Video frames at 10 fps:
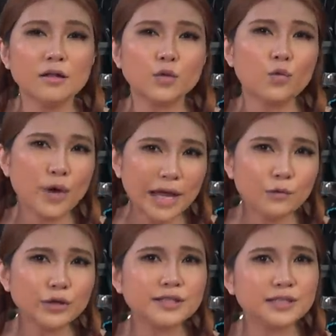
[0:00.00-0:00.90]
The way
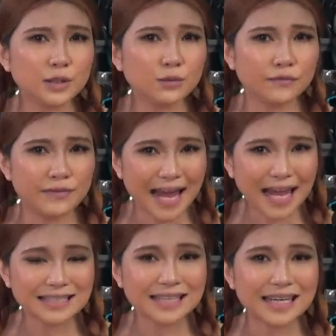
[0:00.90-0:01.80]
we deal with
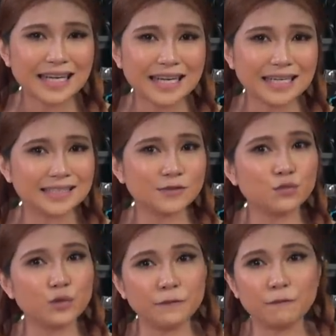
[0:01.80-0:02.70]
that is
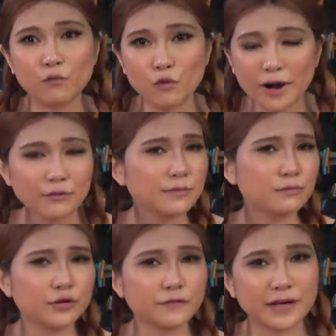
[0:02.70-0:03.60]
with very
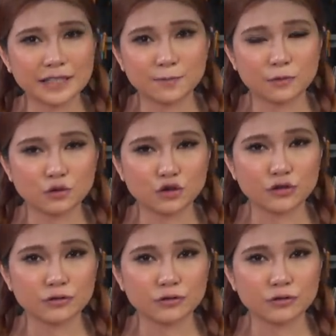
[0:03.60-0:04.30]
brief exposure,